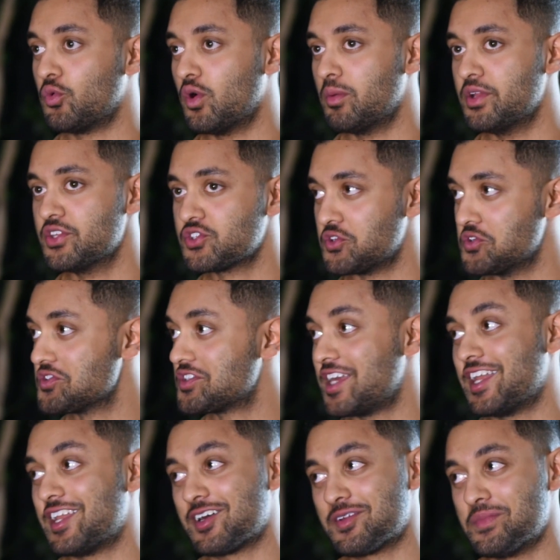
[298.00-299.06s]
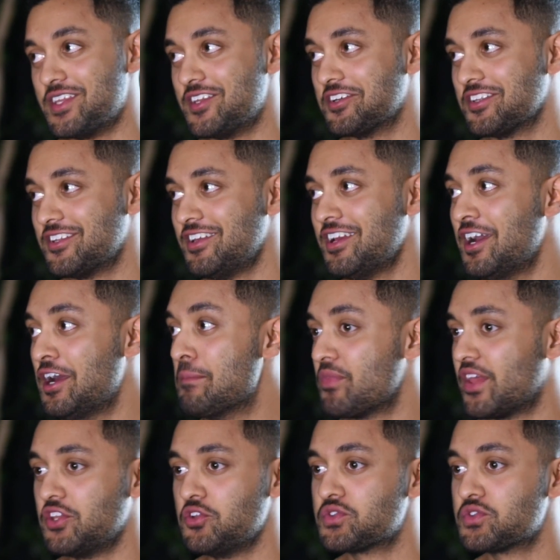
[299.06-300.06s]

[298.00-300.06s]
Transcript: woman, so you stand out immediately. And you